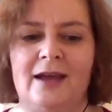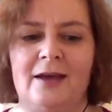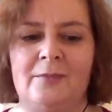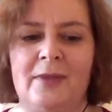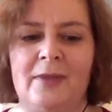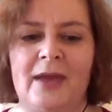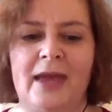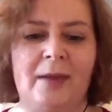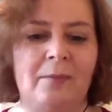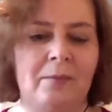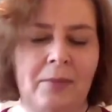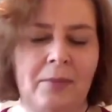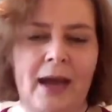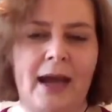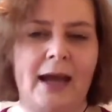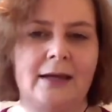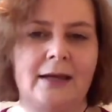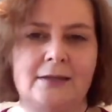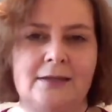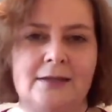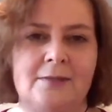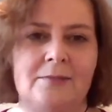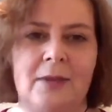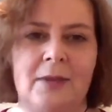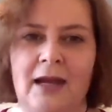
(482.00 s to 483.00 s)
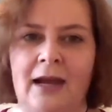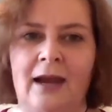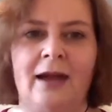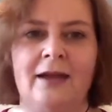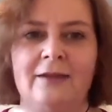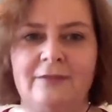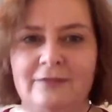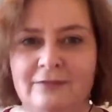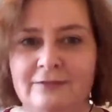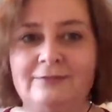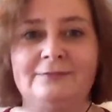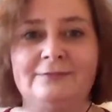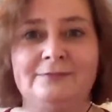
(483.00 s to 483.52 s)
impact in my life,
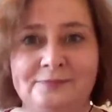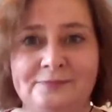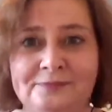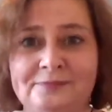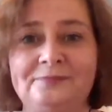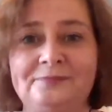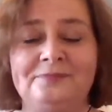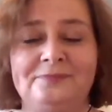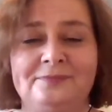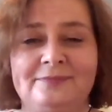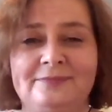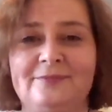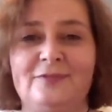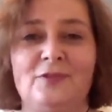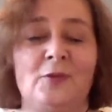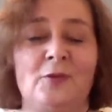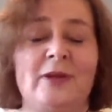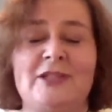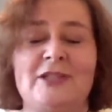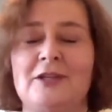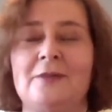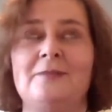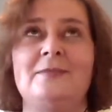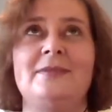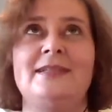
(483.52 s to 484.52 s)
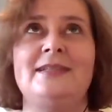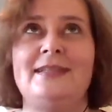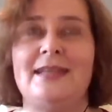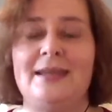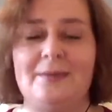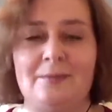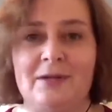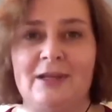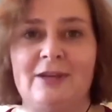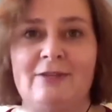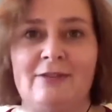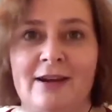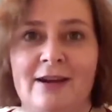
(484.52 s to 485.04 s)
for which I'm
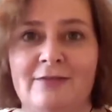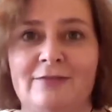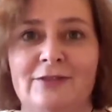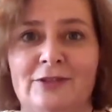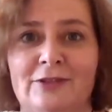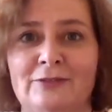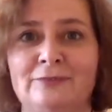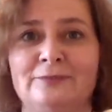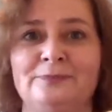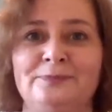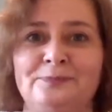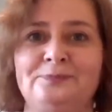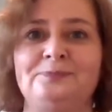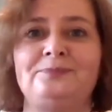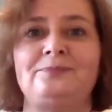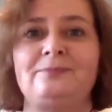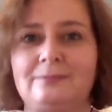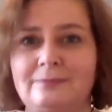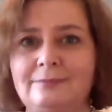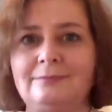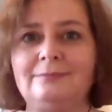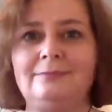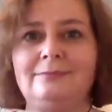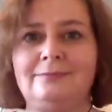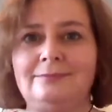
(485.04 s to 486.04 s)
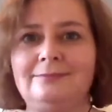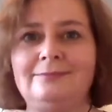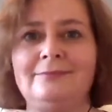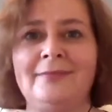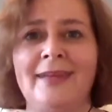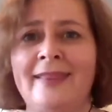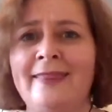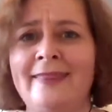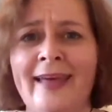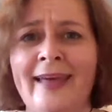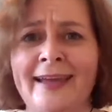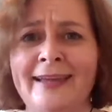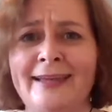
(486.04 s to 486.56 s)
deeply grateful.
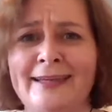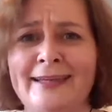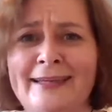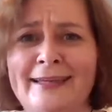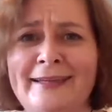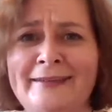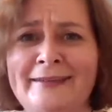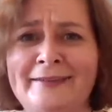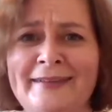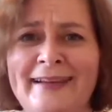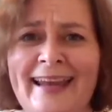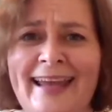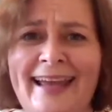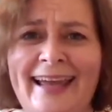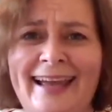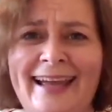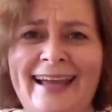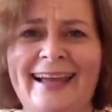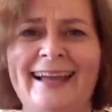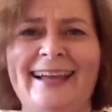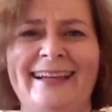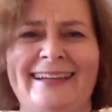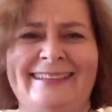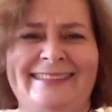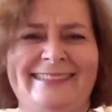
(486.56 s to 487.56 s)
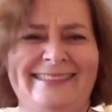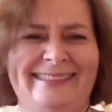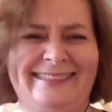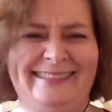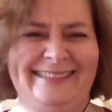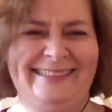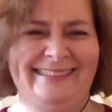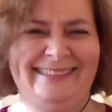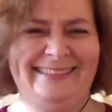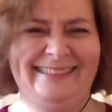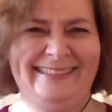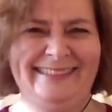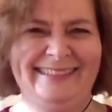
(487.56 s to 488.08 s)
Thank you, Claire.
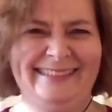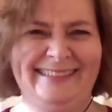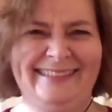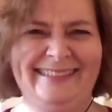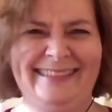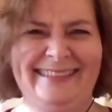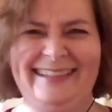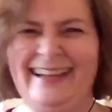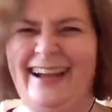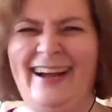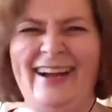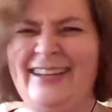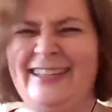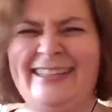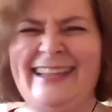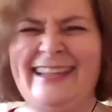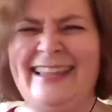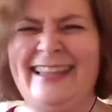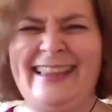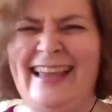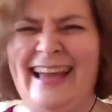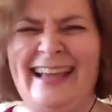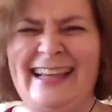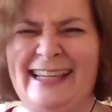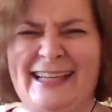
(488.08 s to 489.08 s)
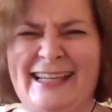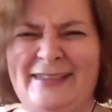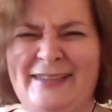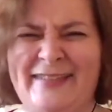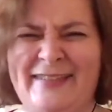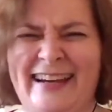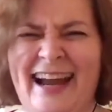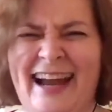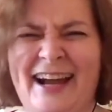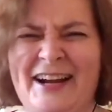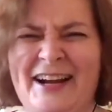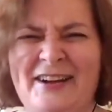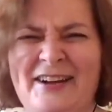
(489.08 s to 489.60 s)
Can't say thank you
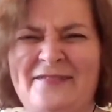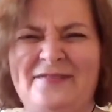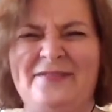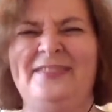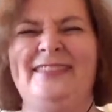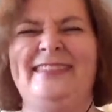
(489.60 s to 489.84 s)
enough.